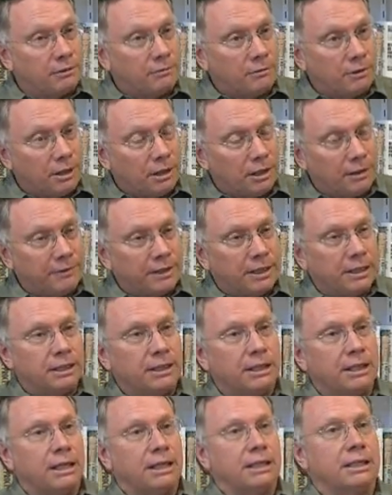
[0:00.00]

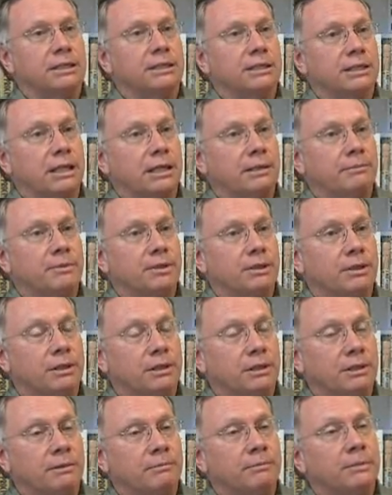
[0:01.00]
arriving at the same
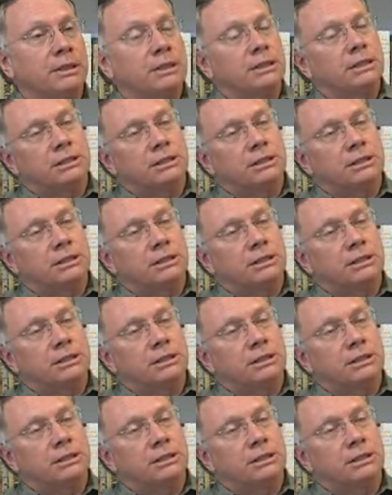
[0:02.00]
time.